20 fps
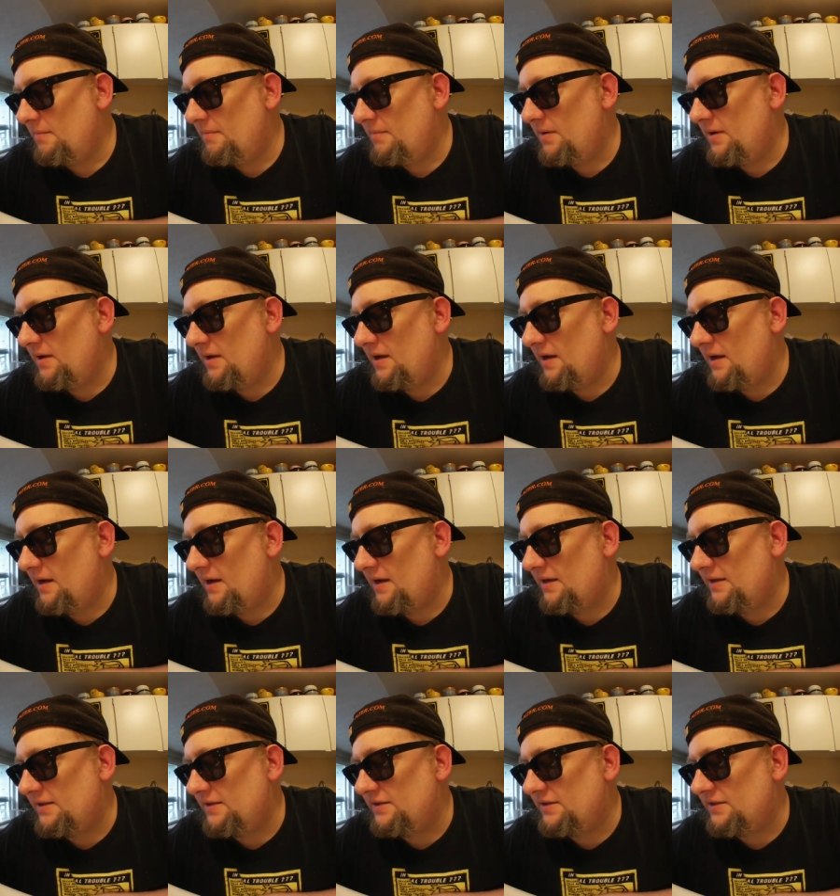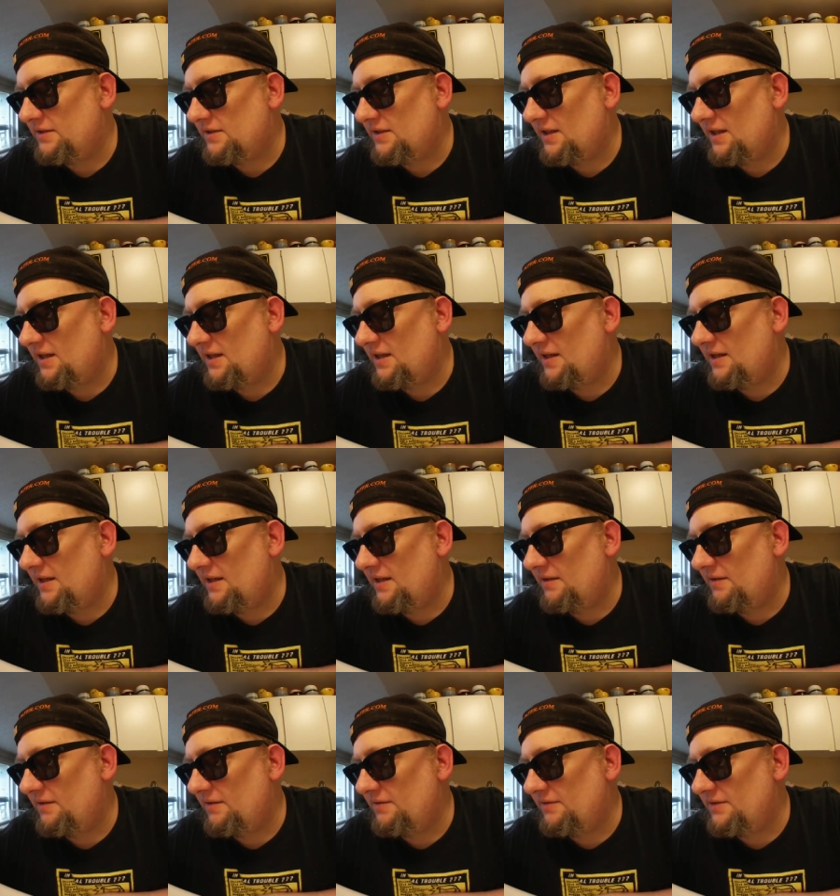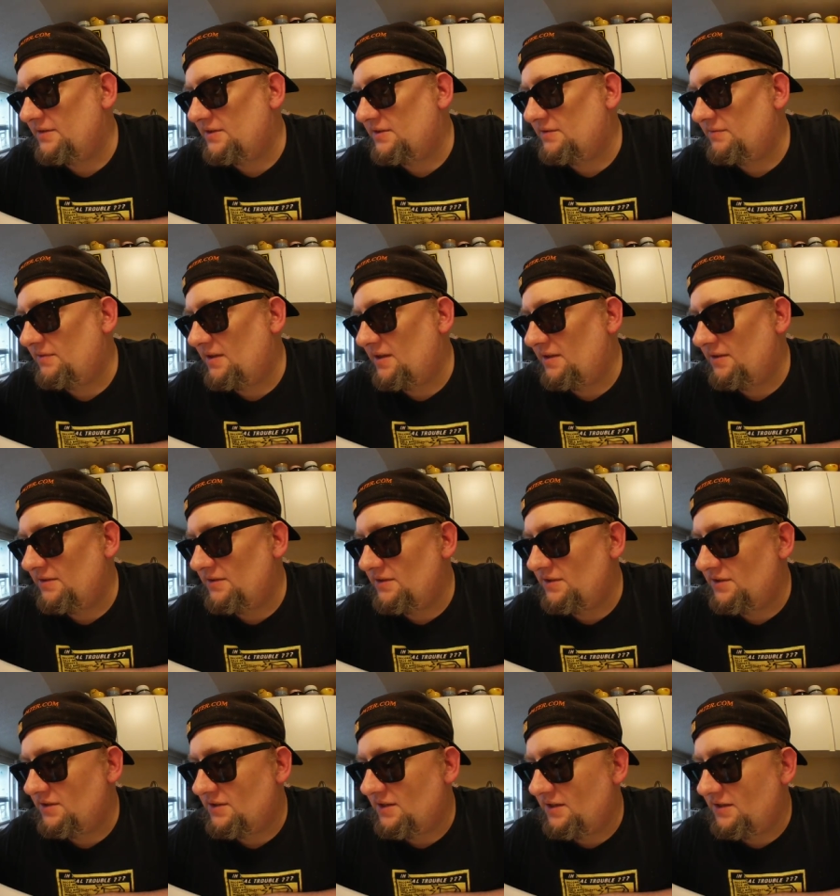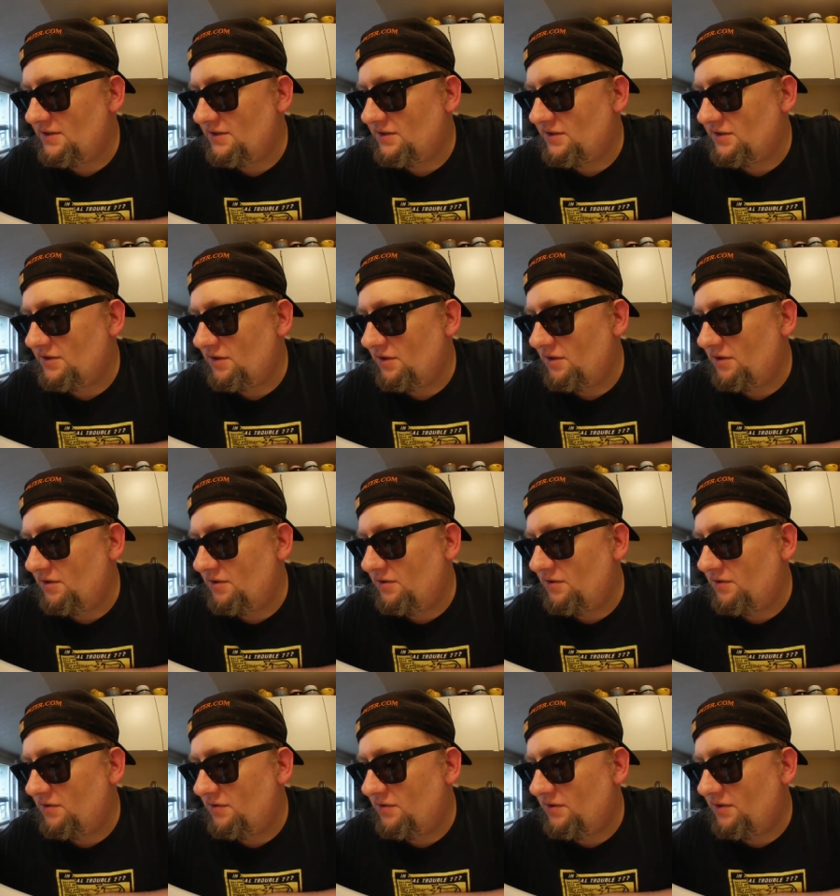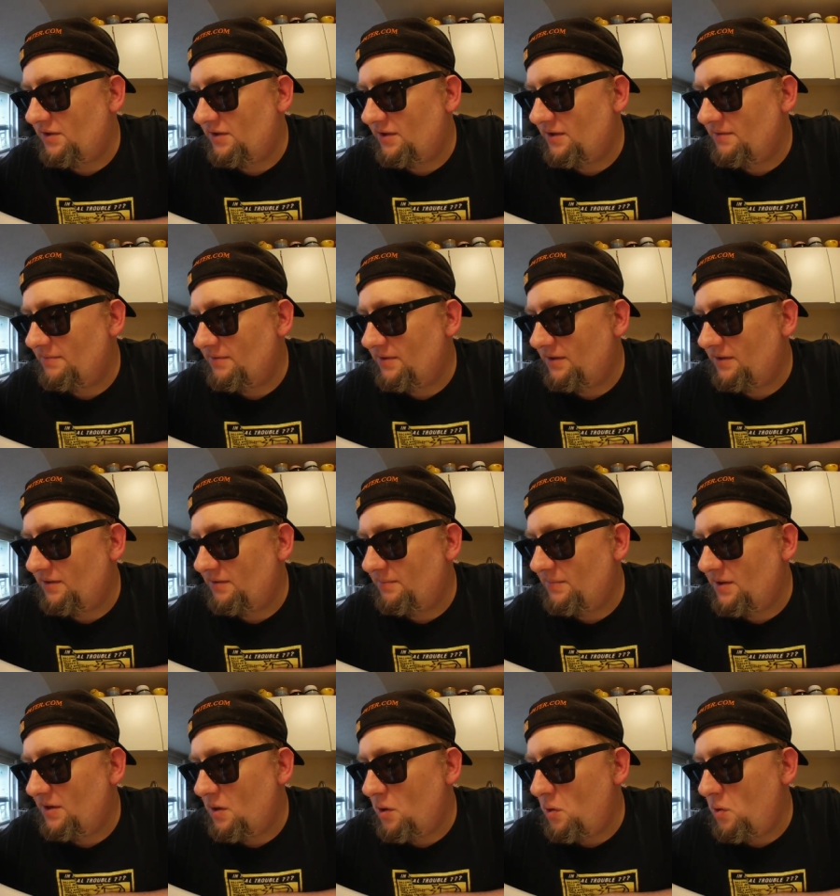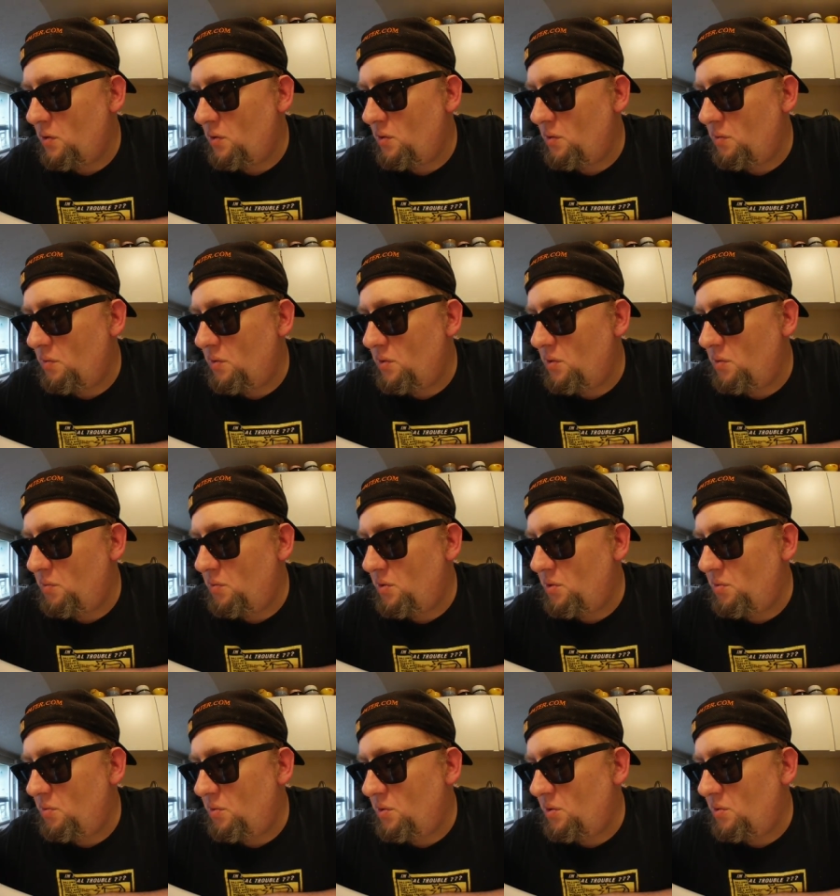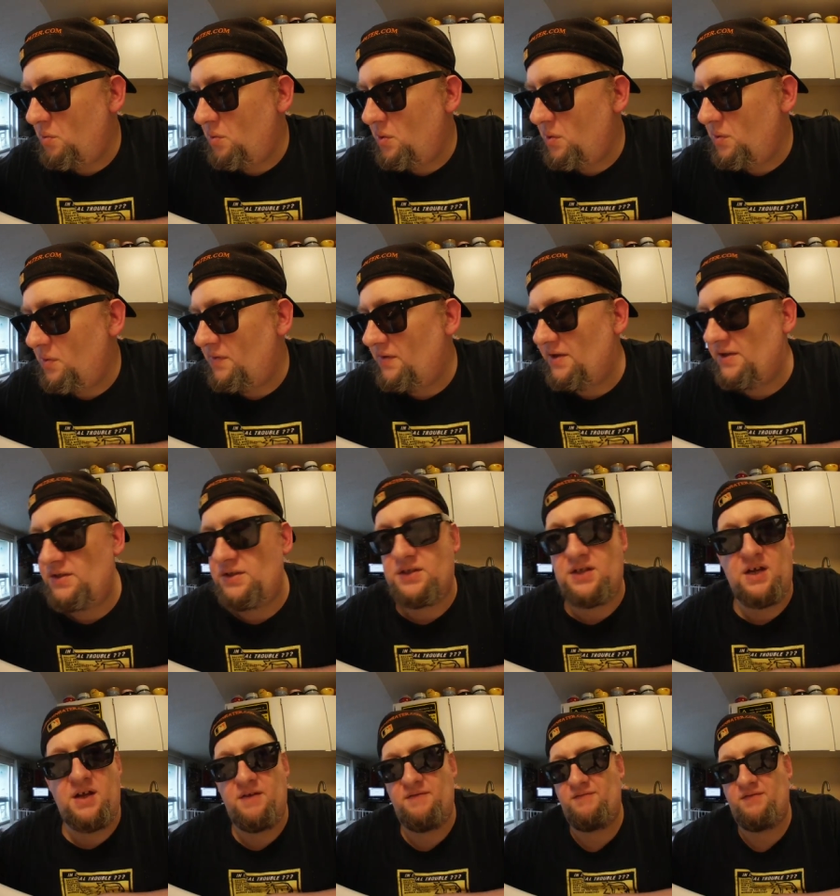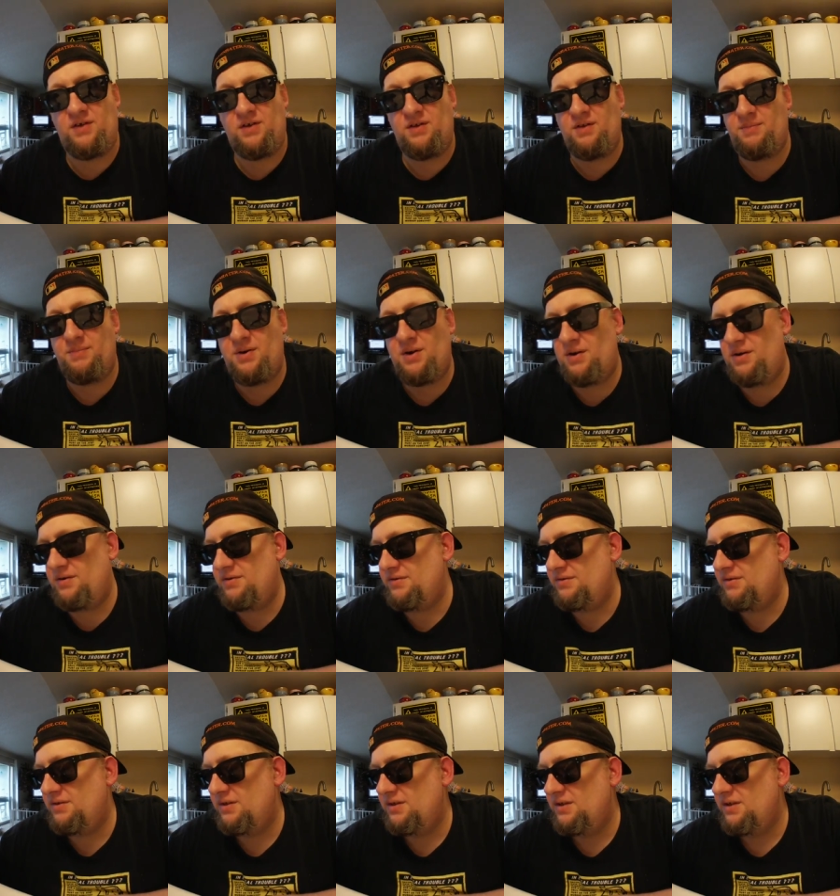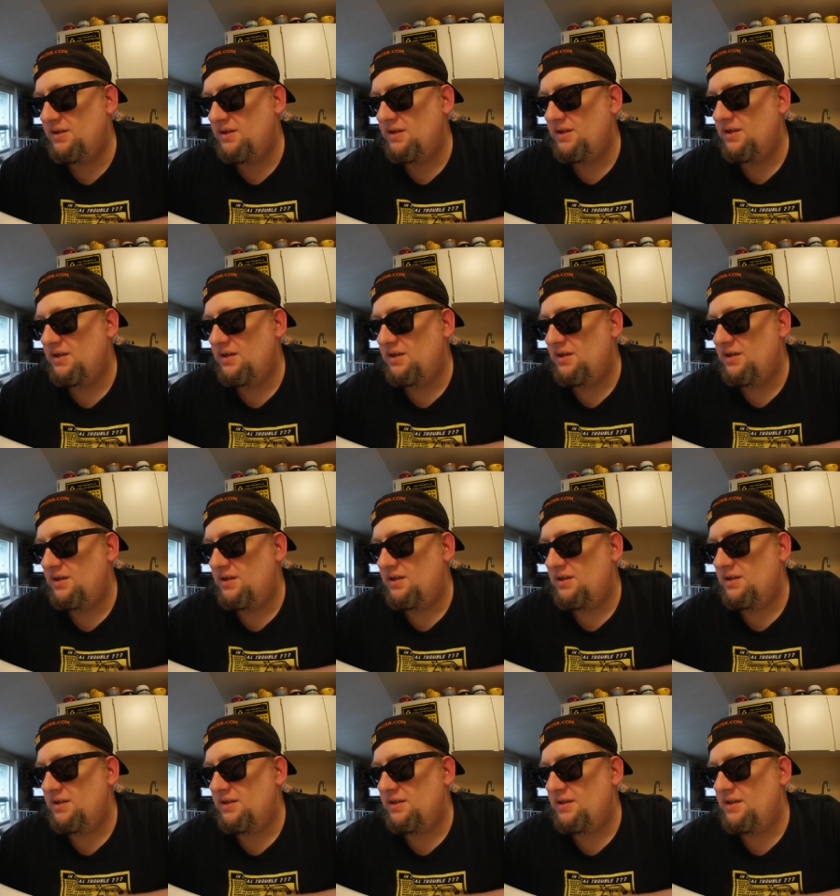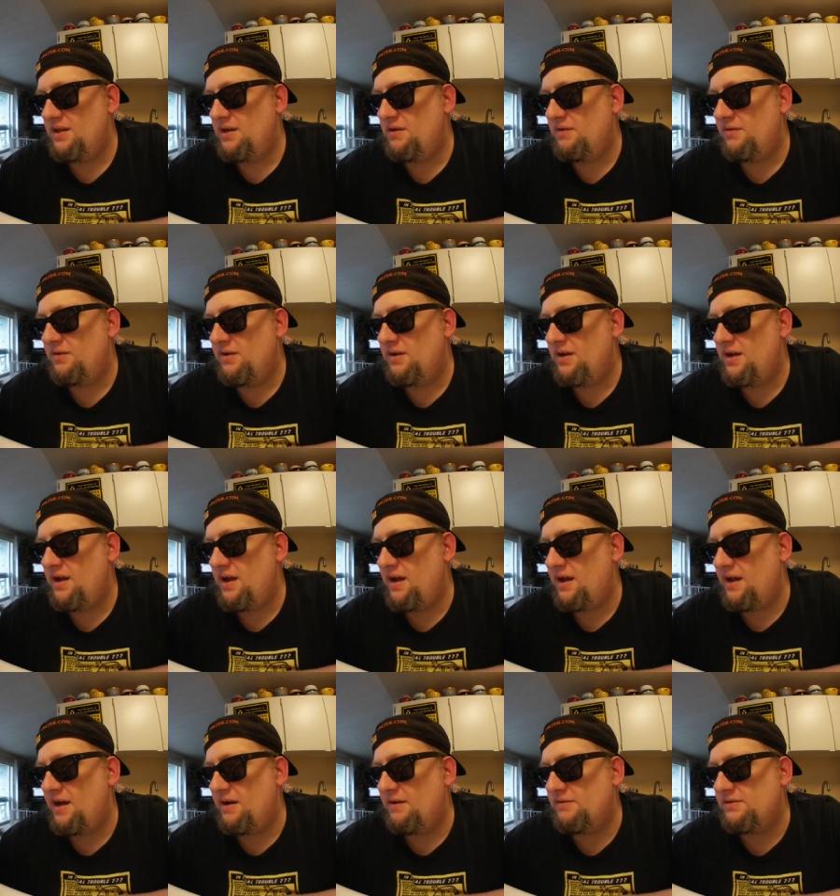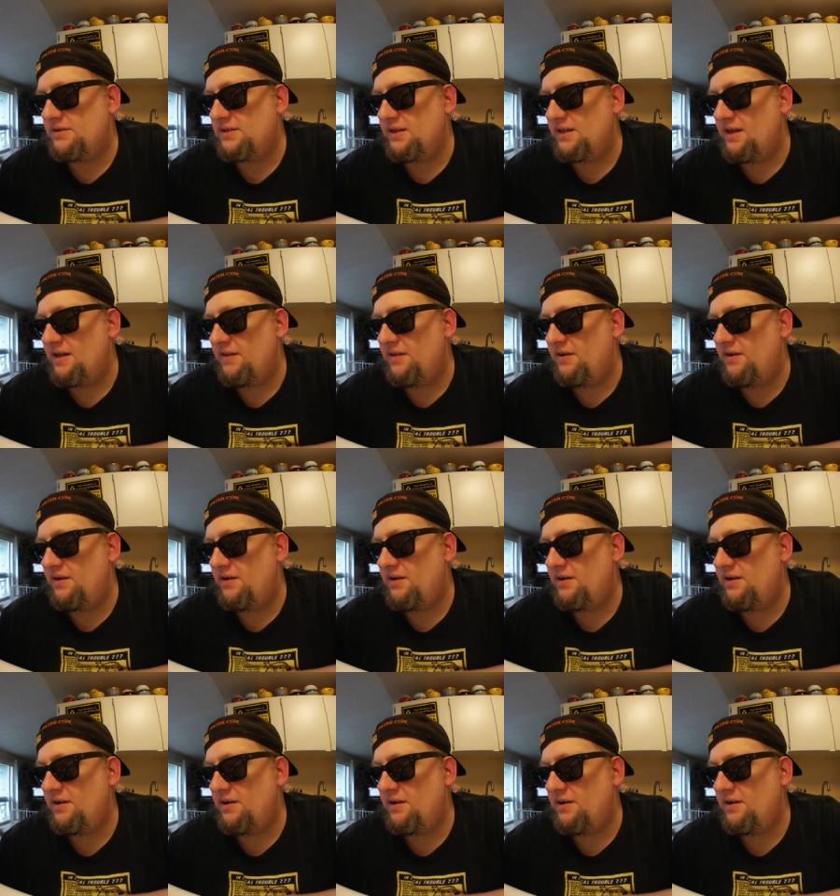But yeah, you just kind of, this route, you just kind of slowly give it a little bit of and they just kind of fall apart. They don't hang out together.